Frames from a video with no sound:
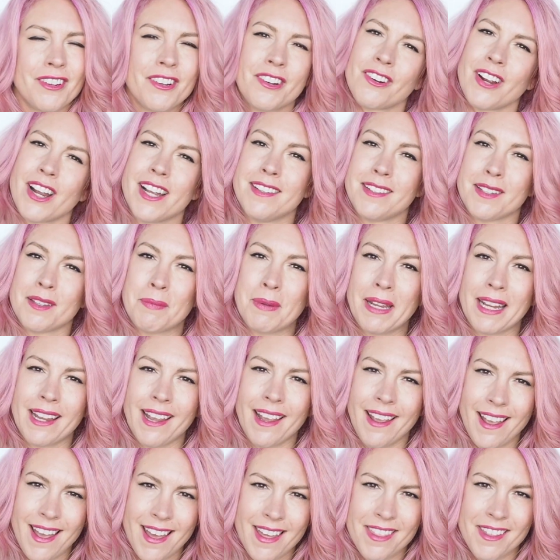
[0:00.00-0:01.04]
crazy pink
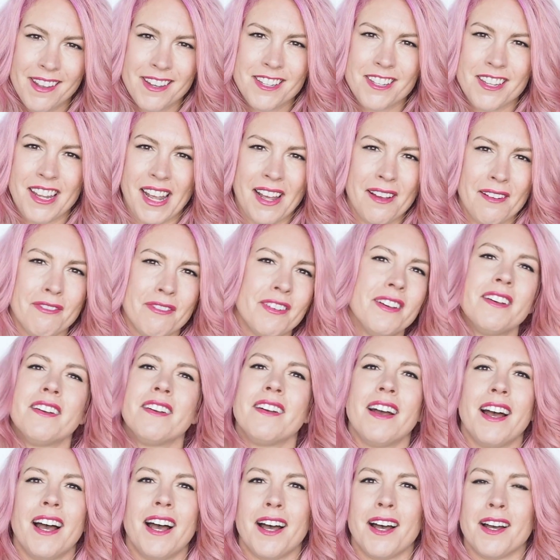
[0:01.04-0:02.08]
hair than to have
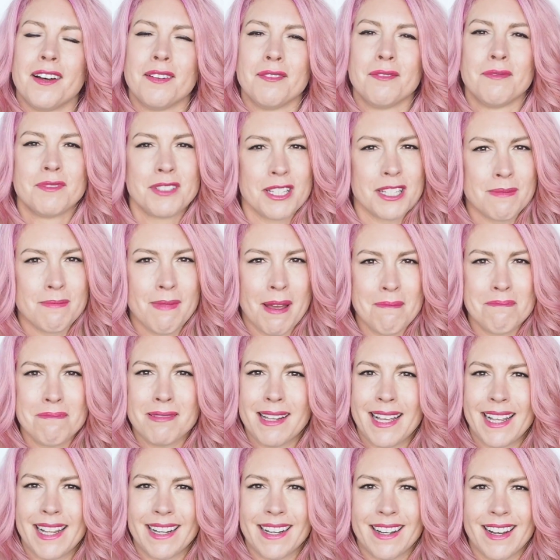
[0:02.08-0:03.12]
just my
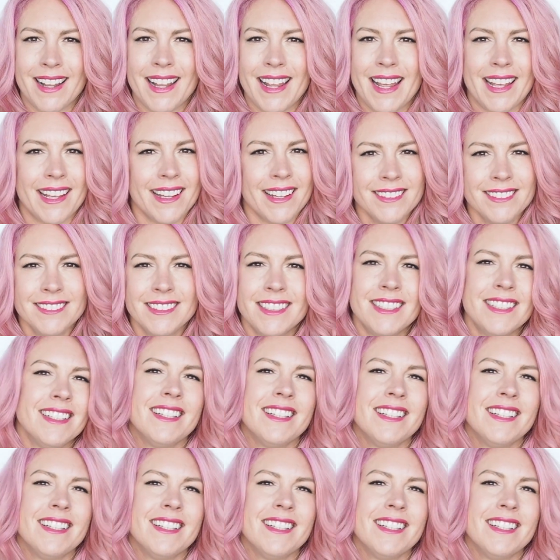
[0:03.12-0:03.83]
plain hair.